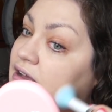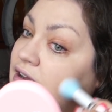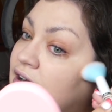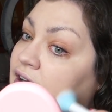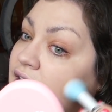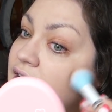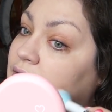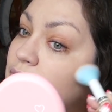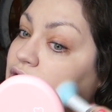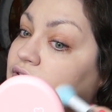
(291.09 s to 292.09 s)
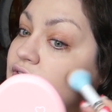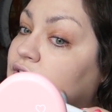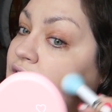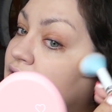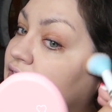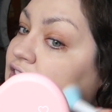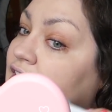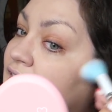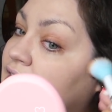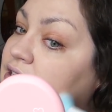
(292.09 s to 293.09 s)
card and proof of all of
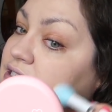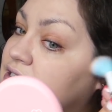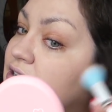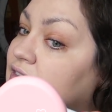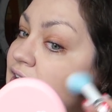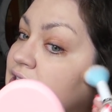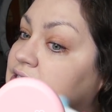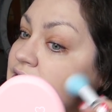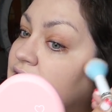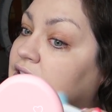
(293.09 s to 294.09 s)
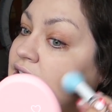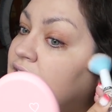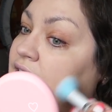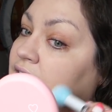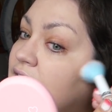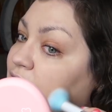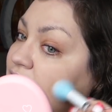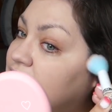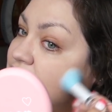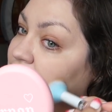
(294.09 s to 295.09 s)
that. So that's good.
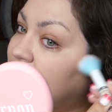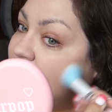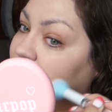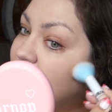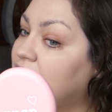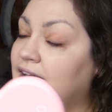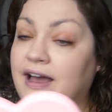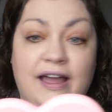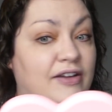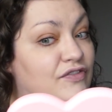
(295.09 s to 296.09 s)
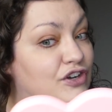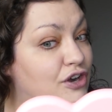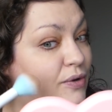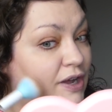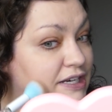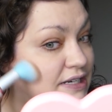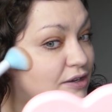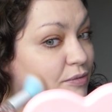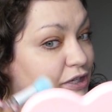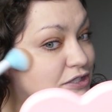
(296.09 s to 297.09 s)
But uh, yeah, I have no
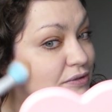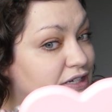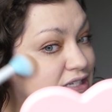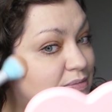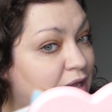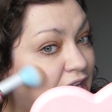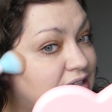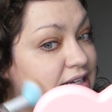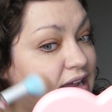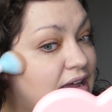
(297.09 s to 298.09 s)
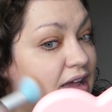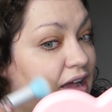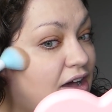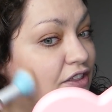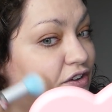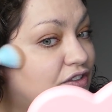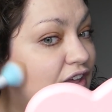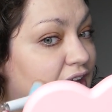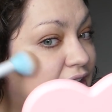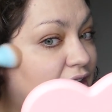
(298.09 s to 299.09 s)
idea what to expect other
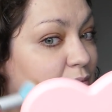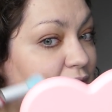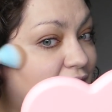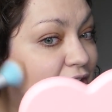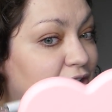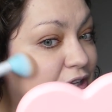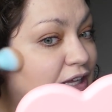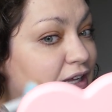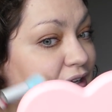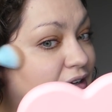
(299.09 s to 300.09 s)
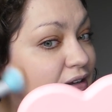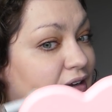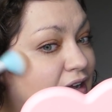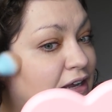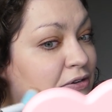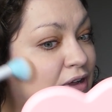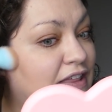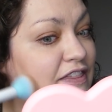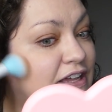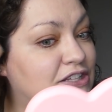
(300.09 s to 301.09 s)
than apparently I don't I
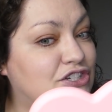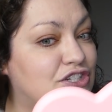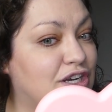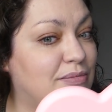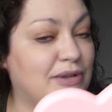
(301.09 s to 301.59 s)
think it's just going to